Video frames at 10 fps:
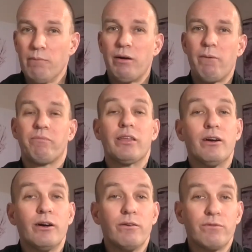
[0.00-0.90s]
But
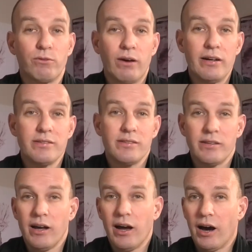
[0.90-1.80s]
for us,
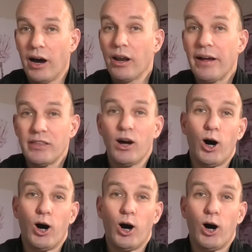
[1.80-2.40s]
I like that